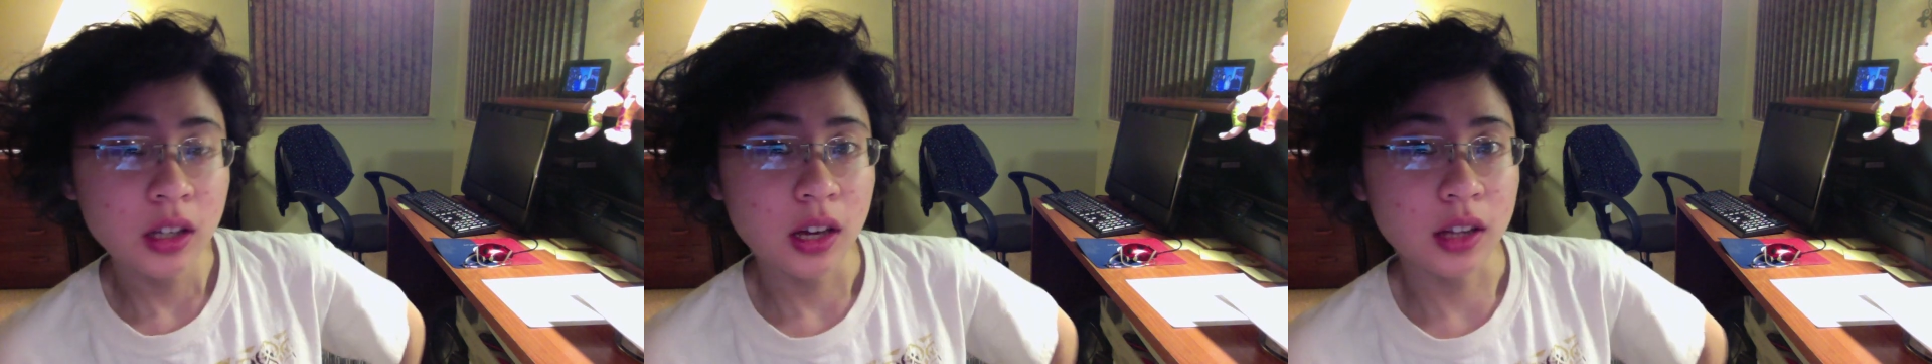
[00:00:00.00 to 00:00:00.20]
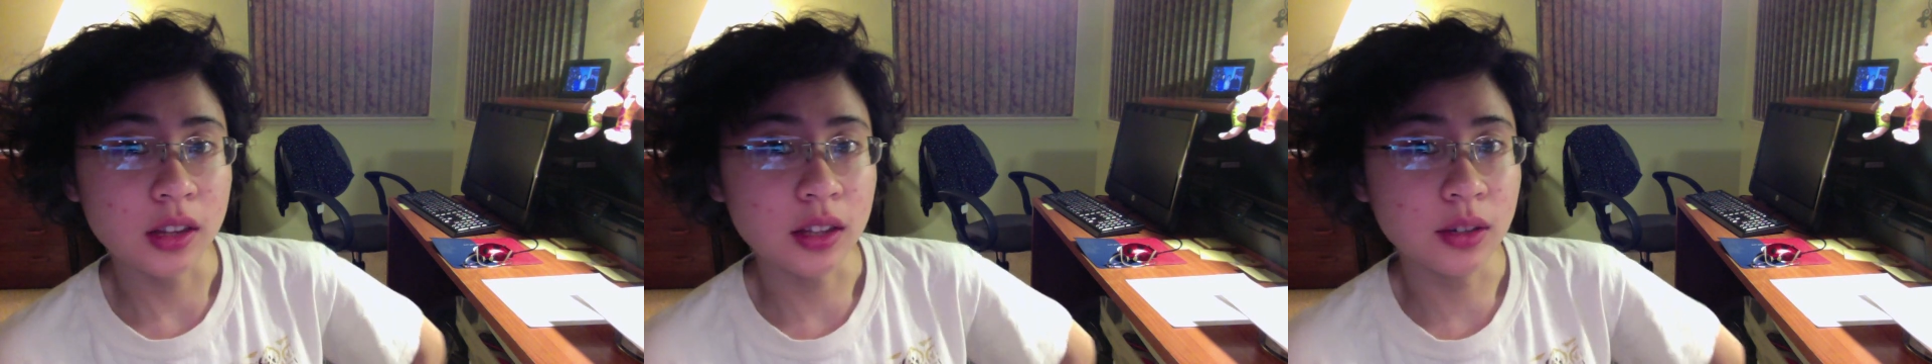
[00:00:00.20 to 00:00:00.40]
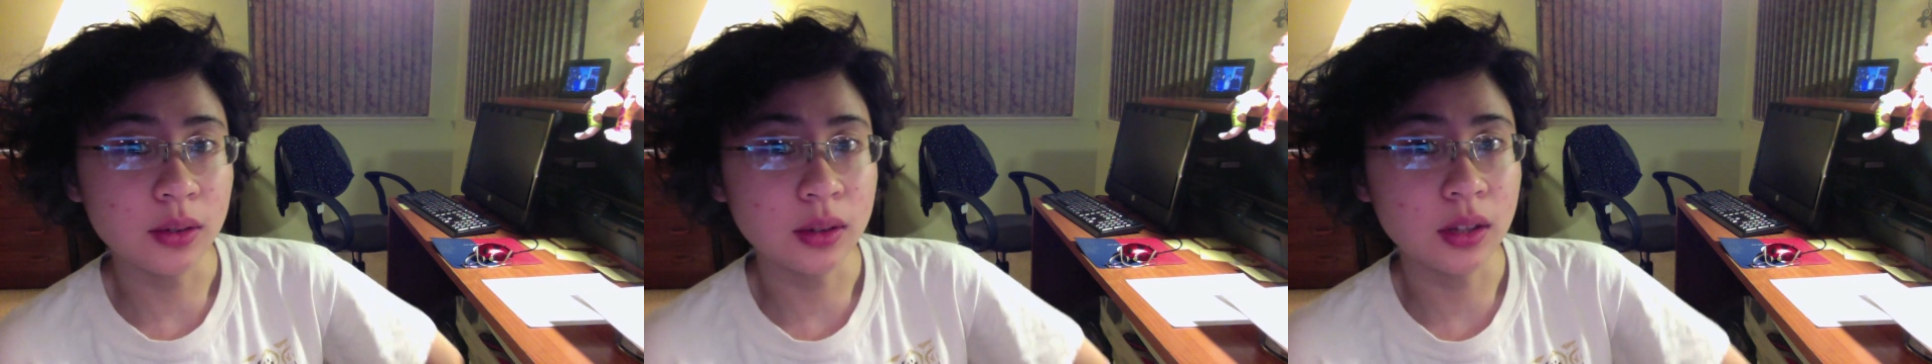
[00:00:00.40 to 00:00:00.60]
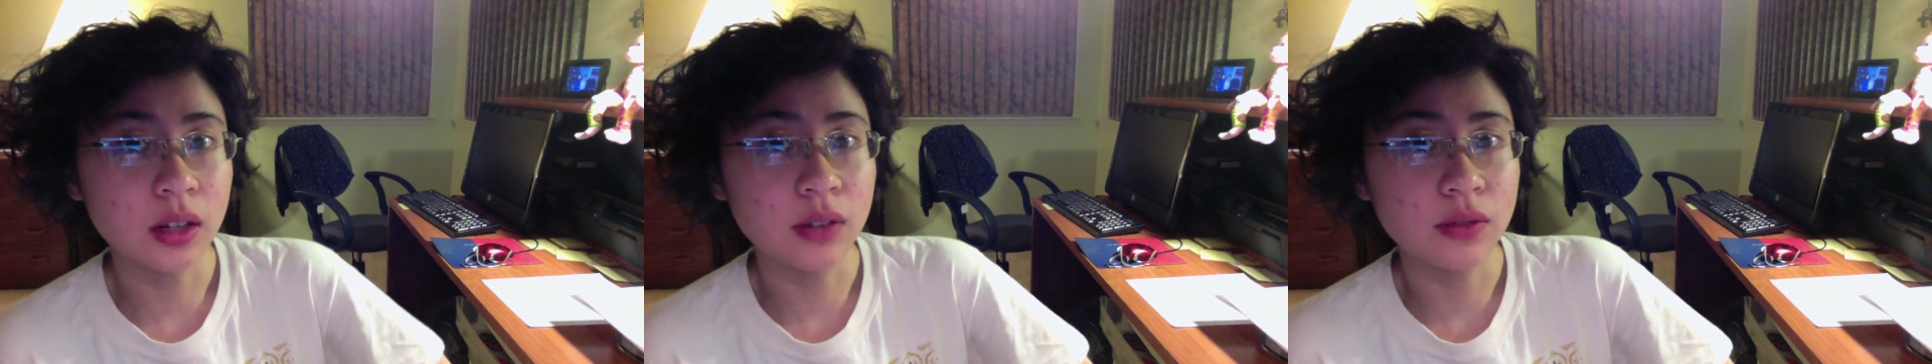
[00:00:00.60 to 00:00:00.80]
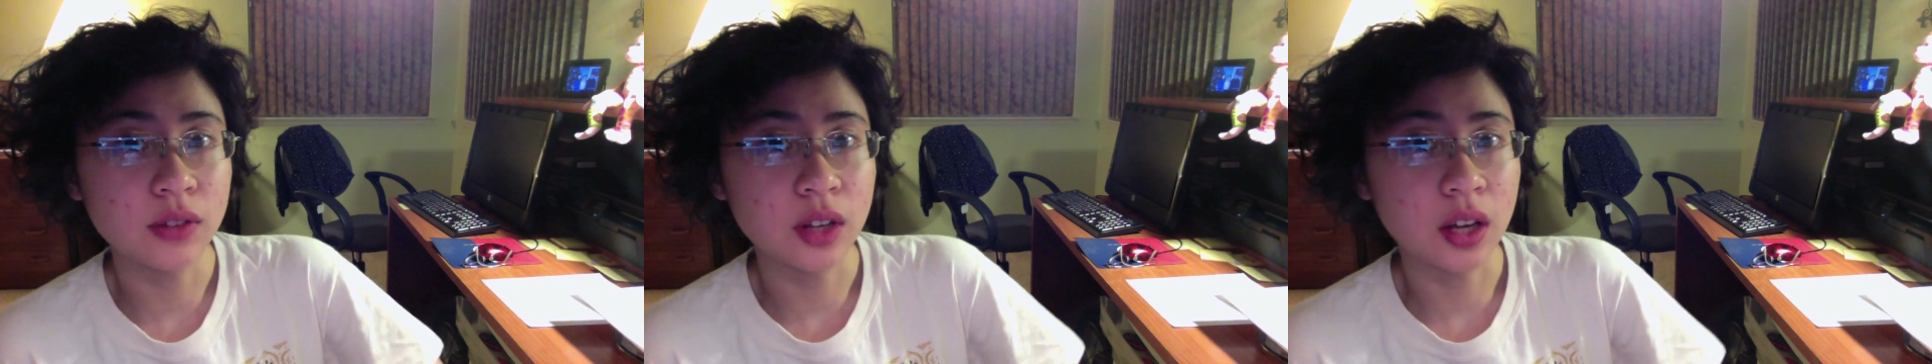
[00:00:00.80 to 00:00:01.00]
I think with
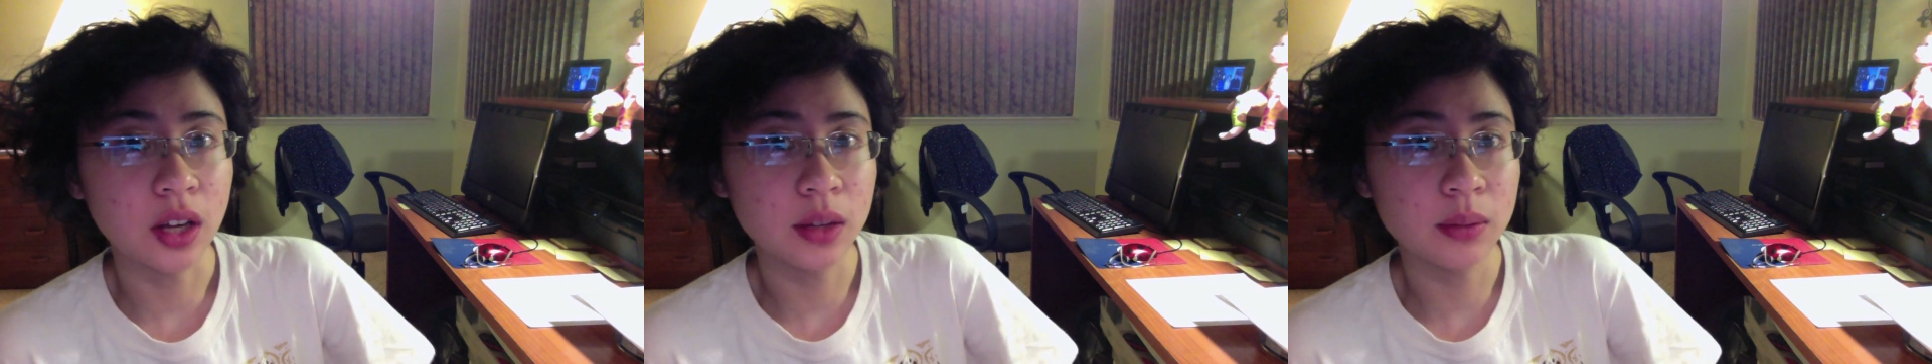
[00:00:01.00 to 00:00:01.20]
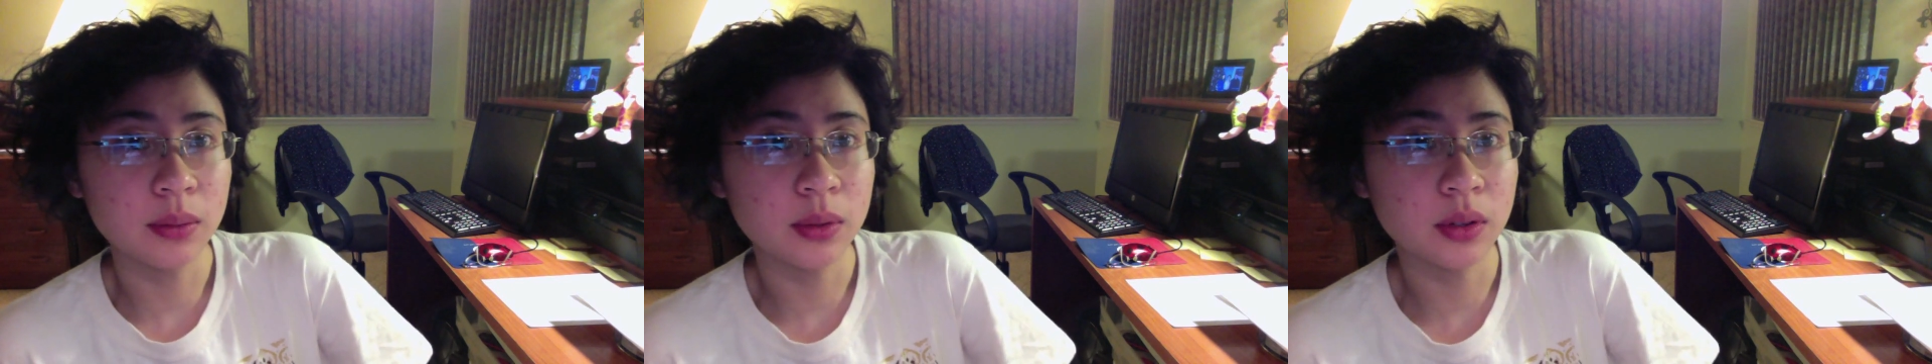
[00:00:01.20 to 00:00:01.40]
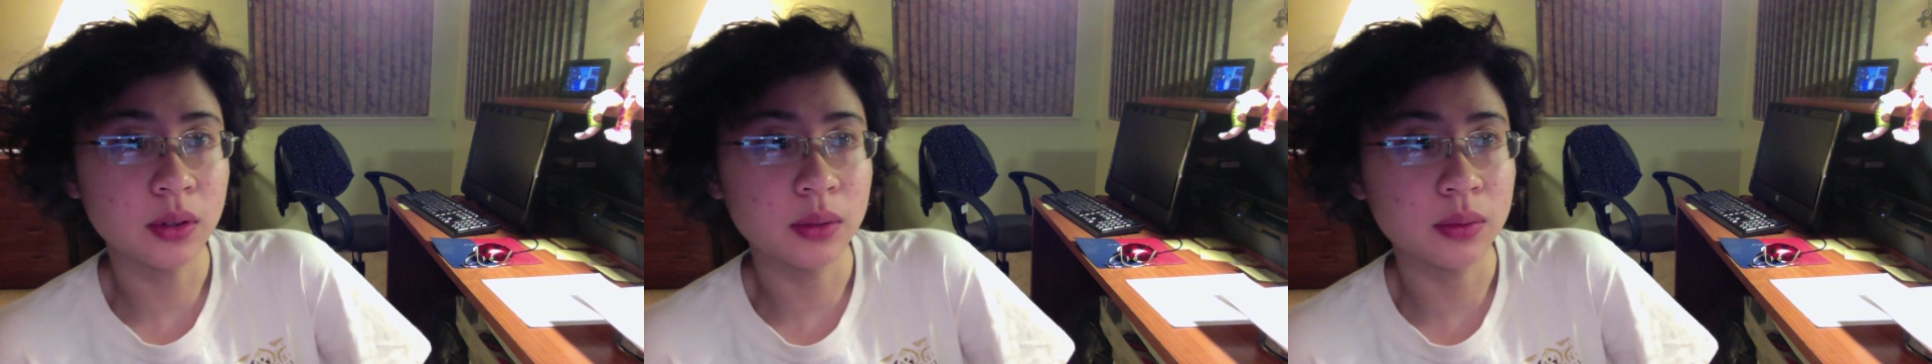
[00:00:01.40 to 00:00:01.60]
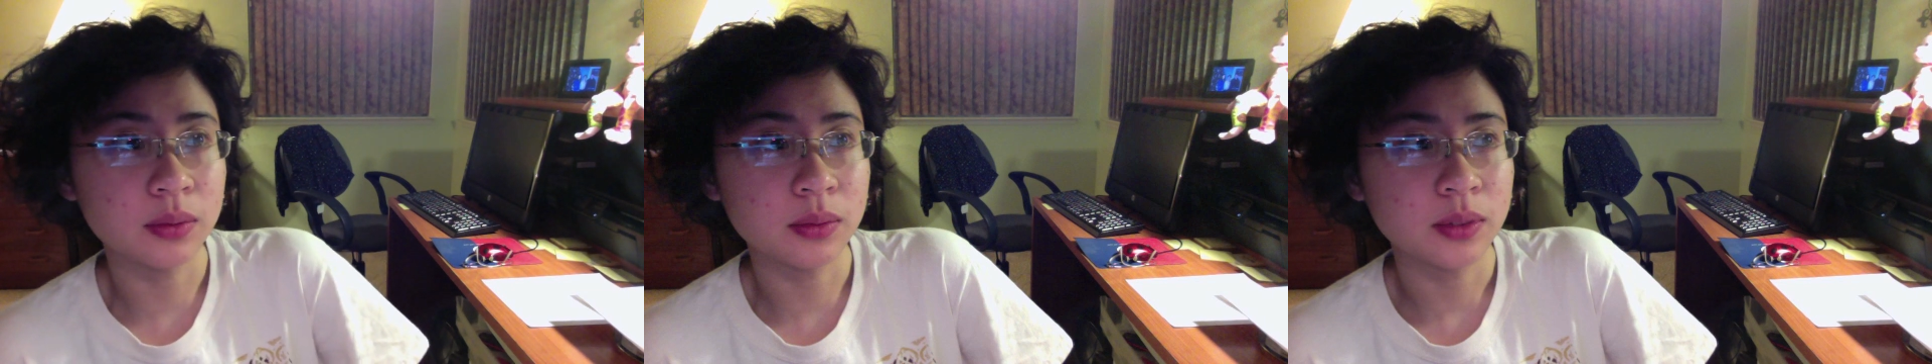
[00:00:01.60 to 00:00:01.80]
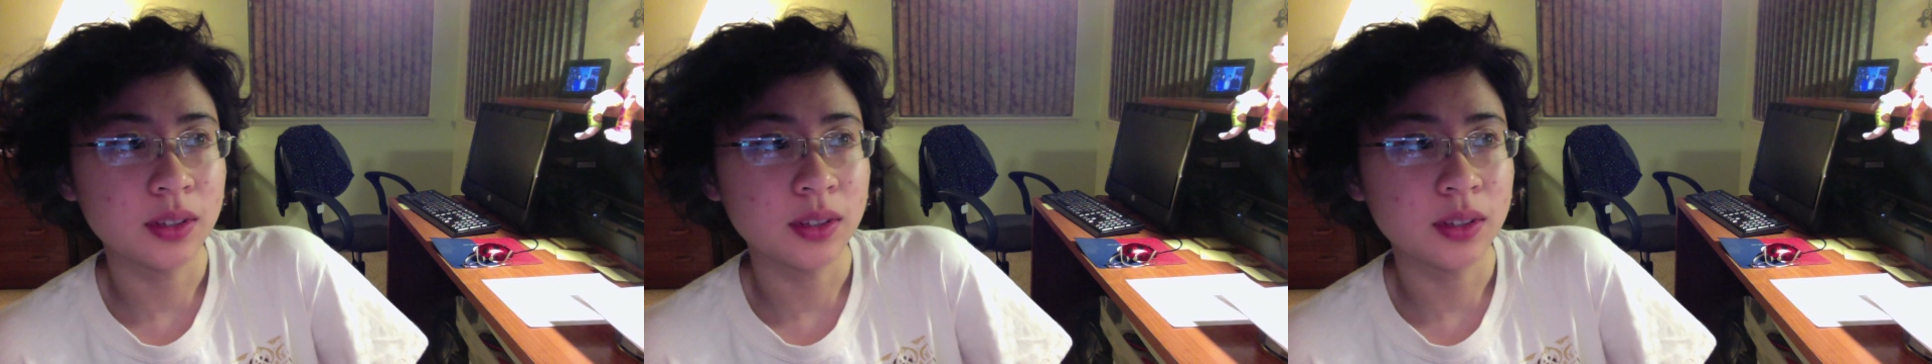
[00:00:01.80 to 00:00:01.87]
enough times of